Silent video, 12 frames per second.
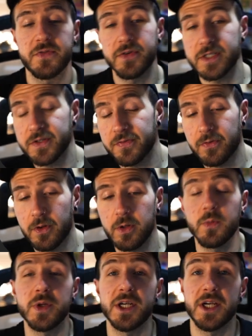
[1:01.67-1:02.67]
first of all,
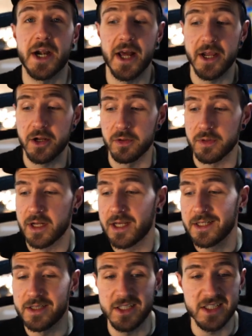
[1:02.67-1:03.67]
we need an icon.
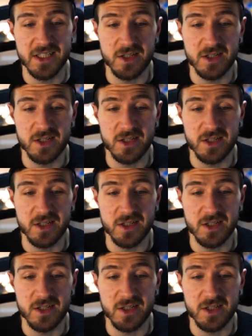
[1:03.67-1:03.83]
This